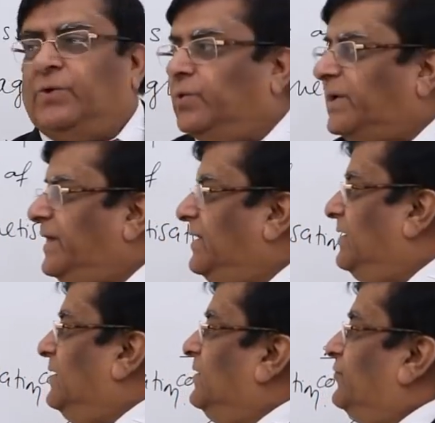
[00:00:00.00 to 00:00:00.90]
Okay?
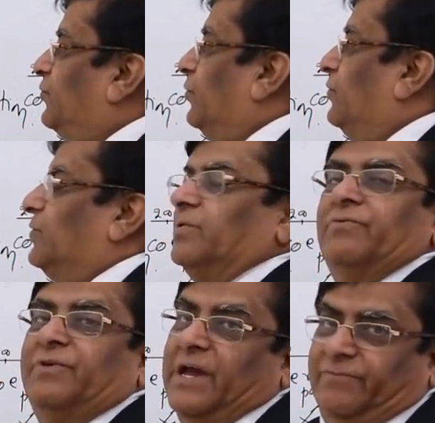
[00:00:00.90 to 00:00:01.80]
So,
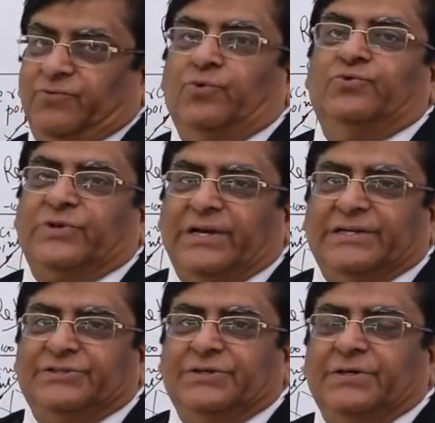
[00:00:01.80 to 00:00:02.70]
we have to lose
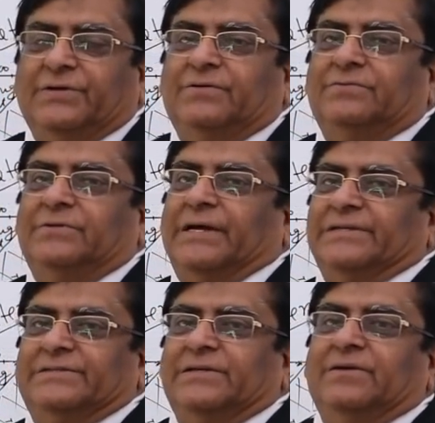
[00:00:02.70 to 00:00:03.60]
energy, that
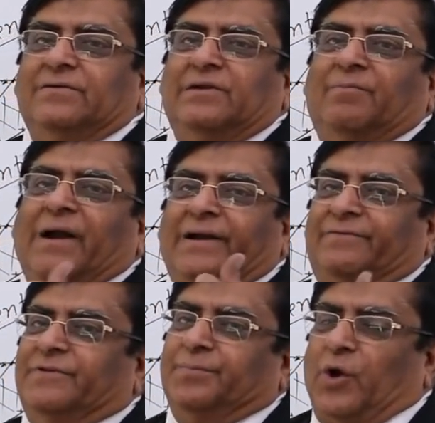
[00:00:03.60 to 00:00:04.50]
is the demand
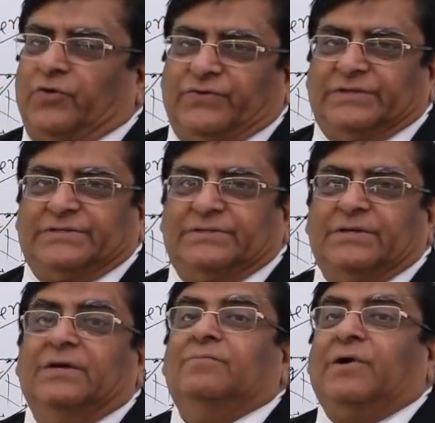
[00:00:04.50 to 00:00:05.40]
of the process.